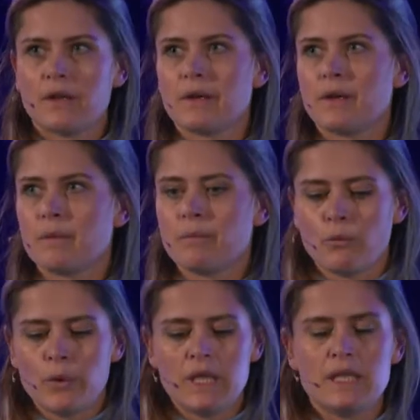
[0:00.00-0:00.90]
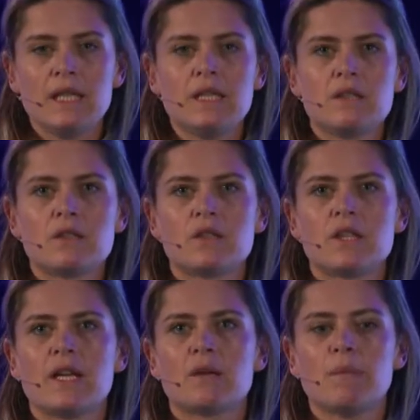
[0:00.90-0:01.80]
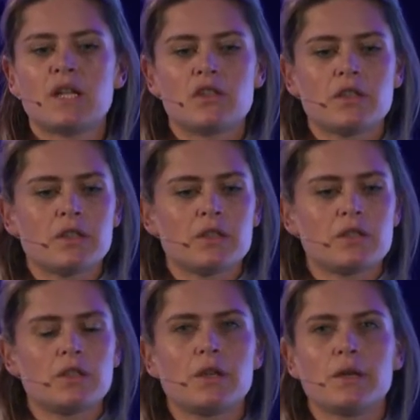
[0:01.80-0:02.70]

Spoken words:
we need to take measures